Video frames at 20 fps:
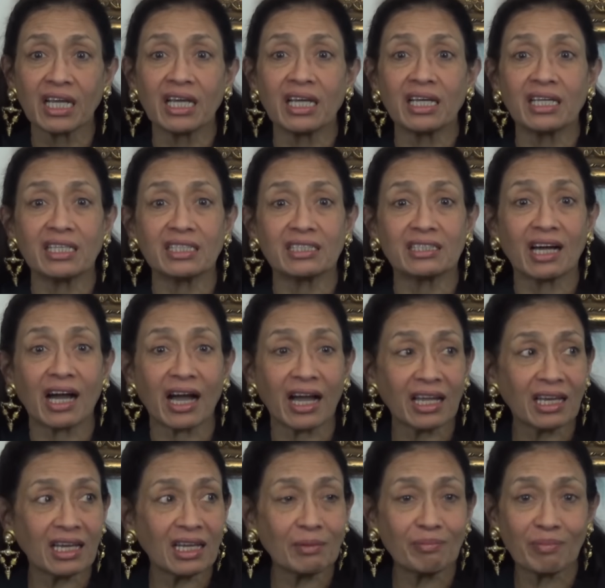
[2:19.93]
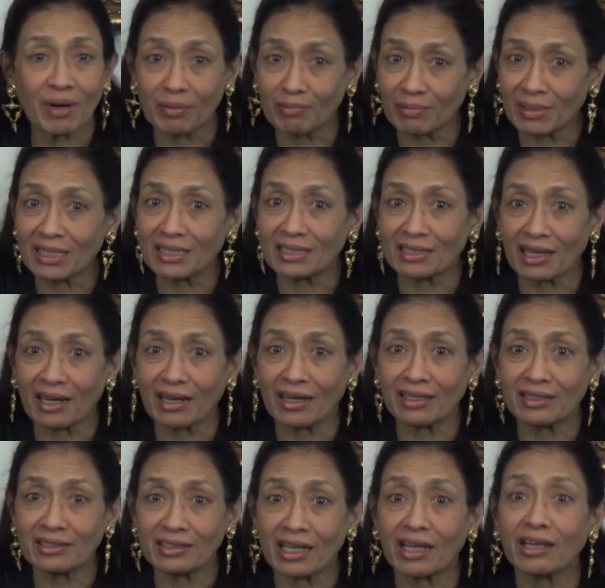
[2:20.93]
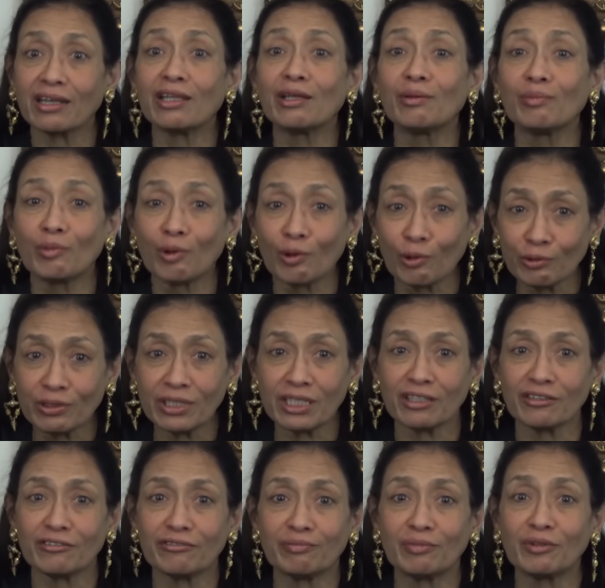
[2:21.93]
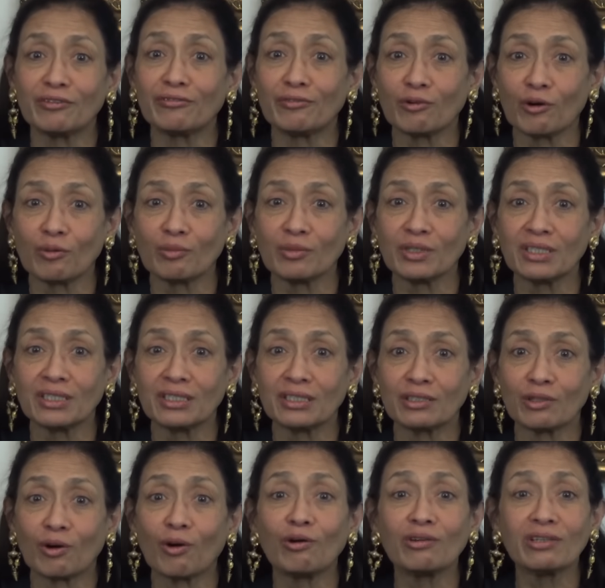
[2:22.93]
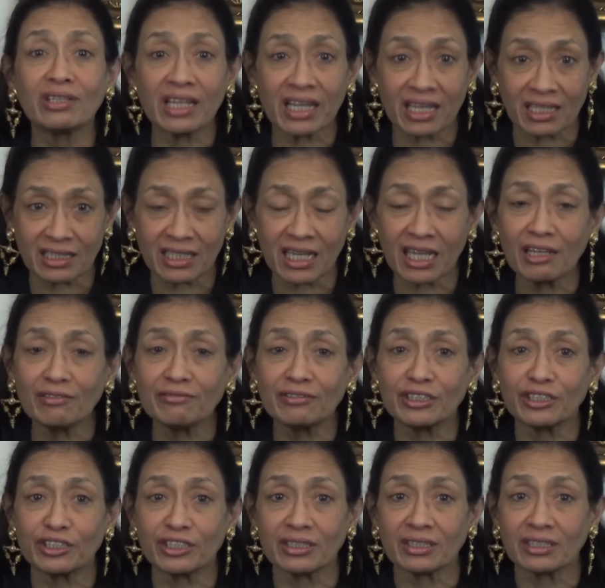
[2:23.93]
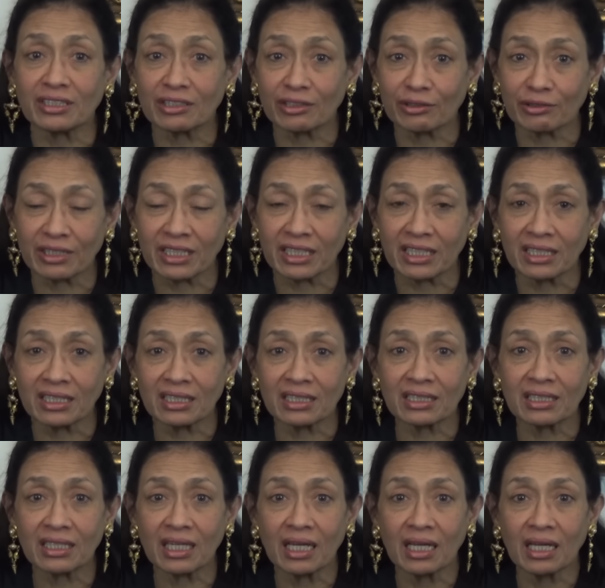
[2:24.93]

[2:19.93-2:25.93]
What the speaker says: his highly publicized and emotive performance on their television screens